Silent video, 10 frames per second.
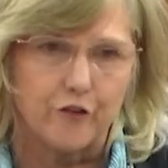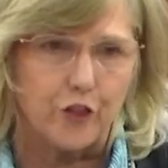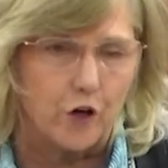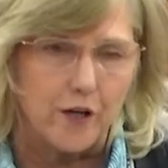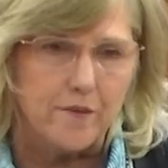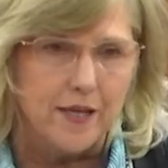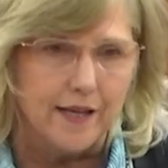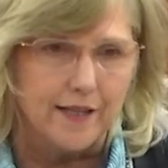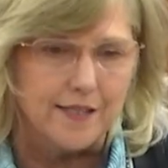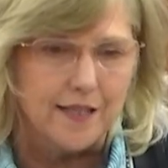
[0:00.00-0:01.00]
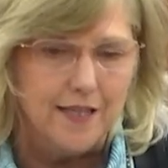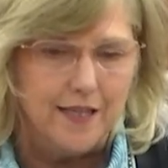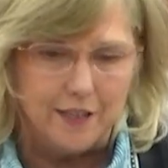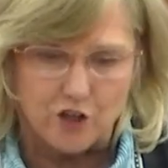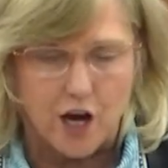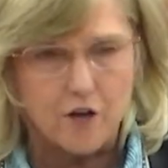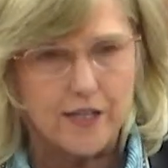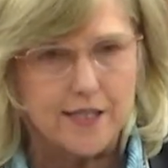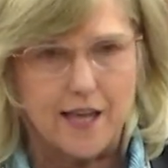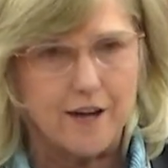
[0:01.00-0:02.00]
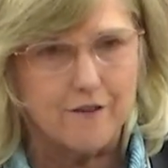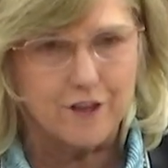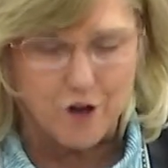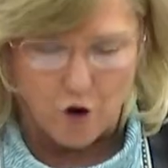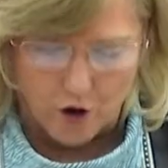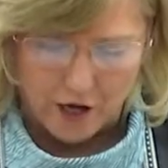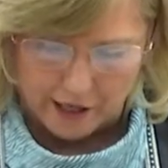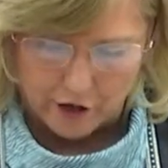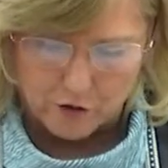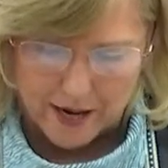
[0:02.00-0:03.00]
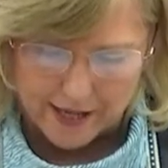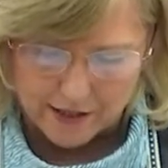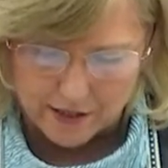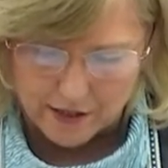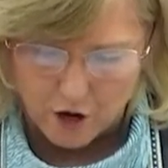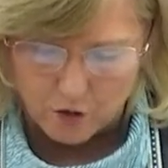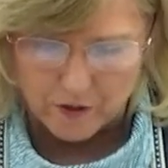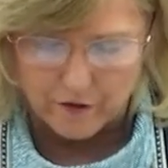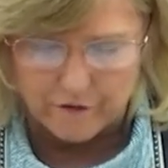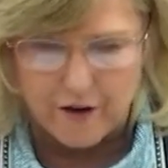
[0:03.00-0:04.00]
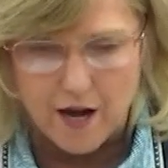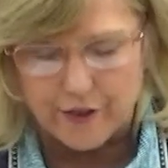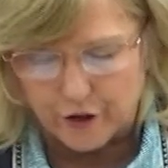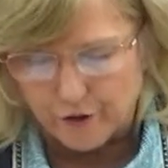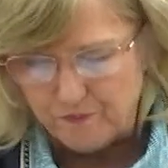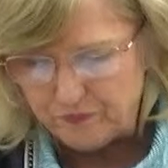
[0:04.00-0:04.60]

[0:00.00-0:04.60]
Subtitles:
for 30 minutes. Child gets out of her car and goes back into the home of the father.